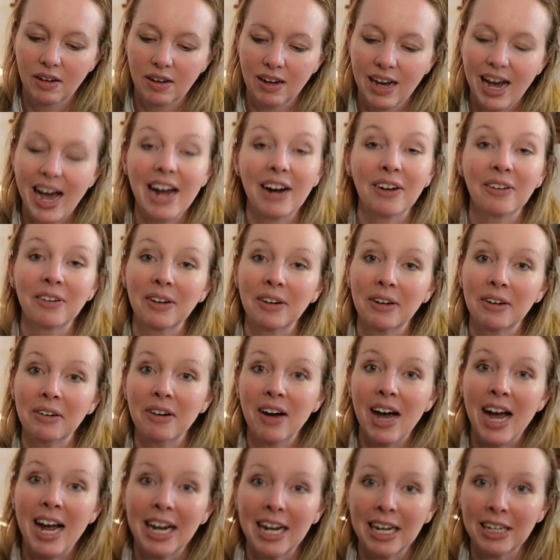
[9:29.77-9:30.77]
I don't know.
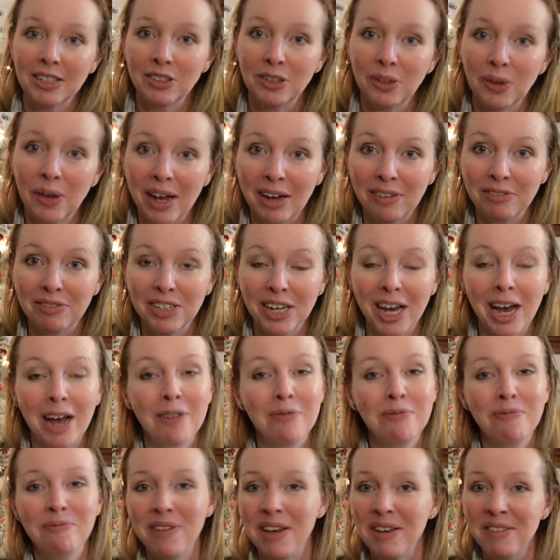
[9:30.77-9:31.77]
I guess you'll have to,
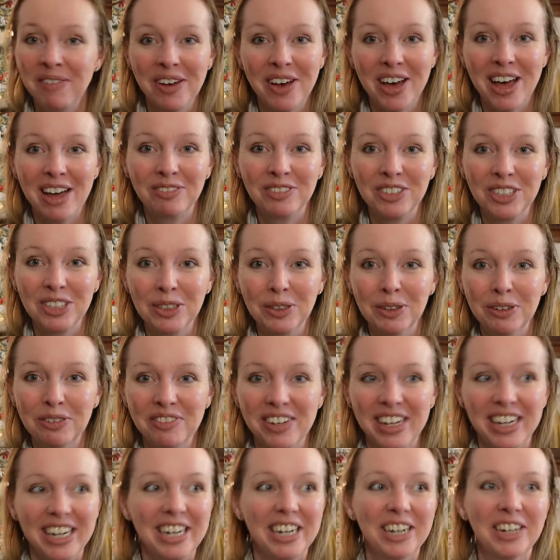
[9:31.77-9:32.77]
maybe I'll have to do a
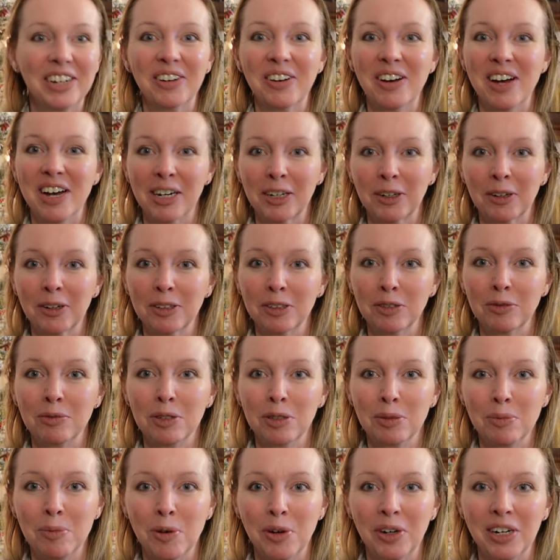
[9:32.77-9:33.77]
video on
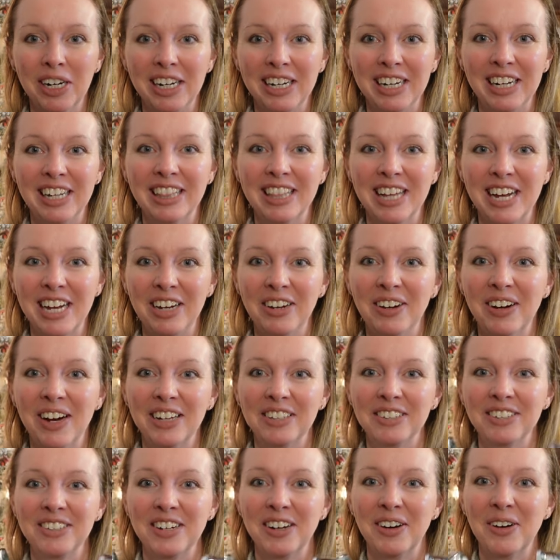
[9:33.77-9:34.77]
Christmas morning and let you
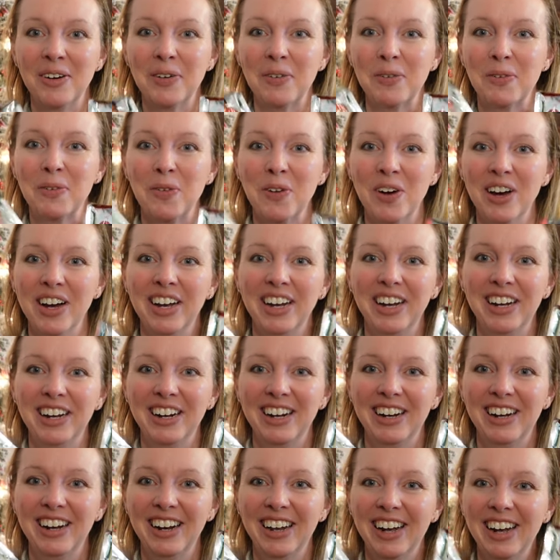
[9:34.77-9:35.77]
guys know what
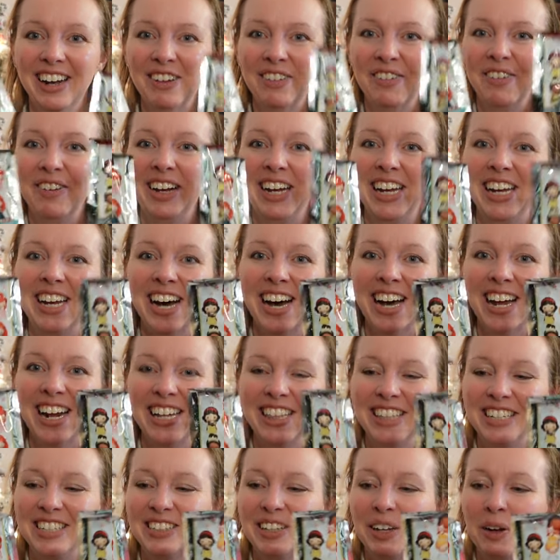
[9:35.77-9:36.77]
we got
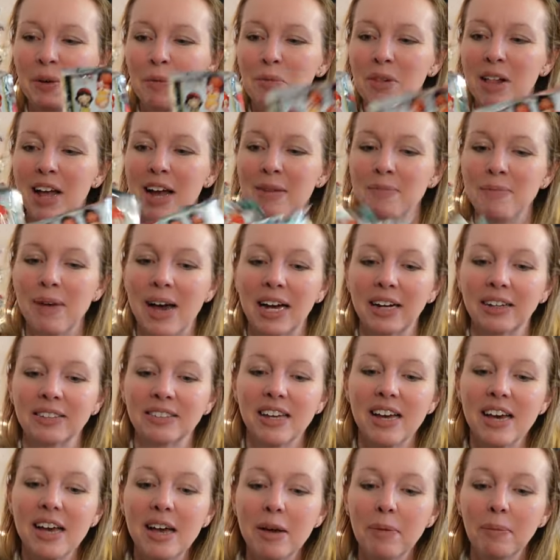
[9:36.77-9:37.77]
on these little blind bags.
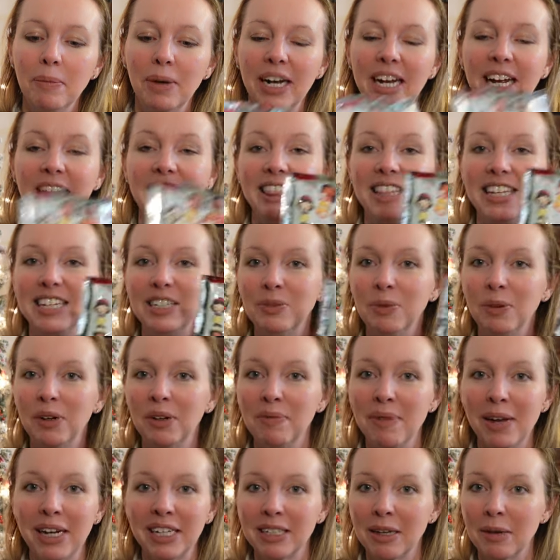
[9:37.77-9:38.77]
But again, these
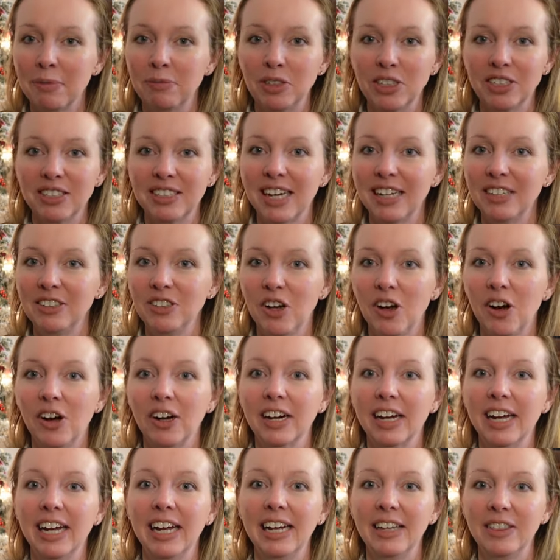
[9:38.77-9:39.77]
were picked up just at
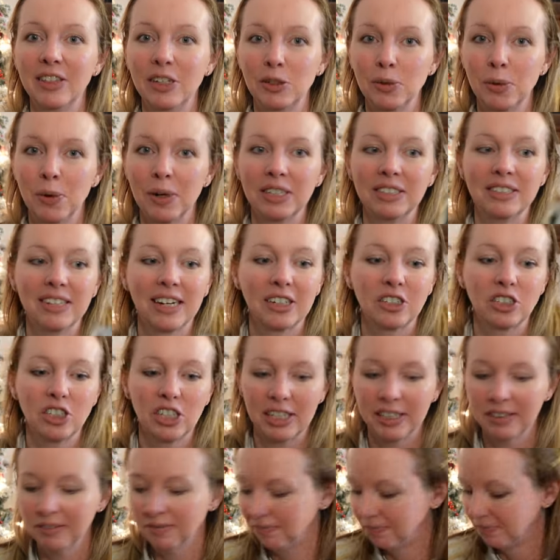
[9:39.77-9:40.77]
Target in the toy
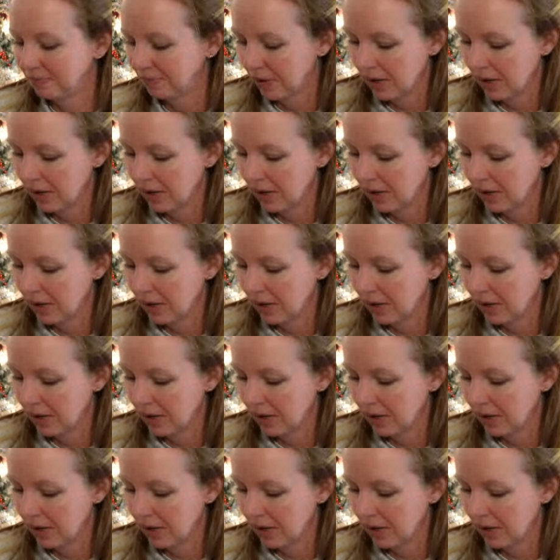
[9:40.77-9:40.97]
section.